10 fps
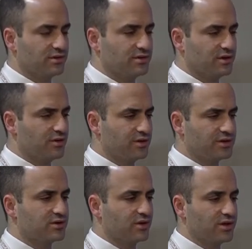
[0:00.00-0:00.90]
she,
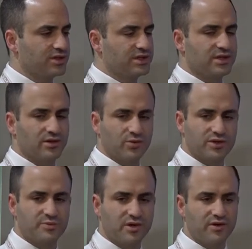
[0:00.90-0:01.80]
hearing the story
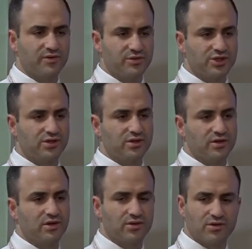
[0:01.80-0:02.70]
that she said the worst part
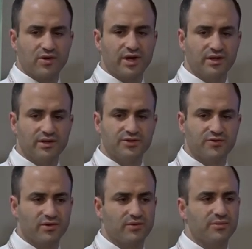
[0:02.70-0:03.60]
of it was she couldn't hug her
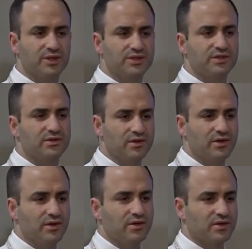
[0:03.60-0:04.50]
grandkids for three
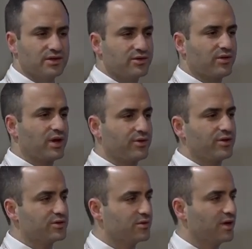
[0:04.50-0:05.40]
months
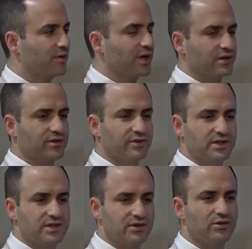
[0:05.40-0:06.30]
because her thyroid was
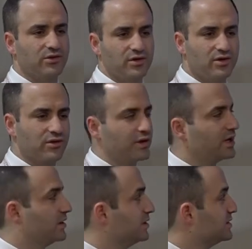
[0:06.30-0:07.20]
radioactive, and they said don't
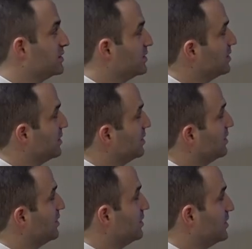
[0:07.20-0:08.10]
go near your
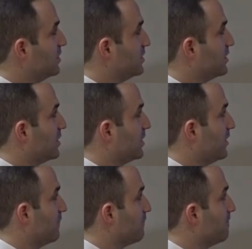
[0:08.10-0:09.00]

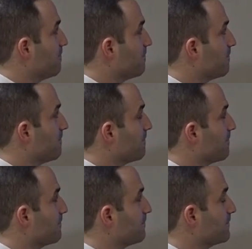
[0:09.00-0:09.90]
grandkids. Um,
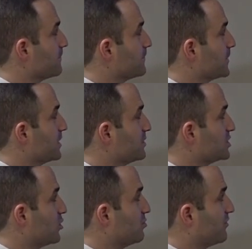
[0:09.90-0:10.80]

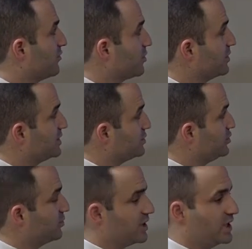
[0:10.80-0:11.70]
so
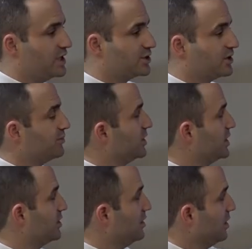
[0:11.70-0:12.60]
before we do
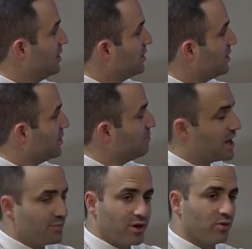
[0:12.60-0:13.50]
radiation, we
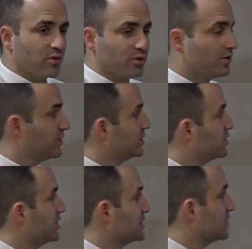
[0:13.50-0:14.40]
uh, map out
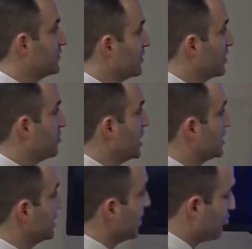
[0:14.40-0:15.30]
what we're going to treat. So
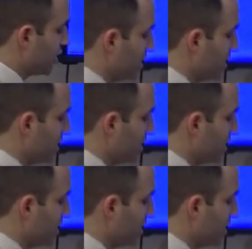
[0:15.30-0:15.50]
if you think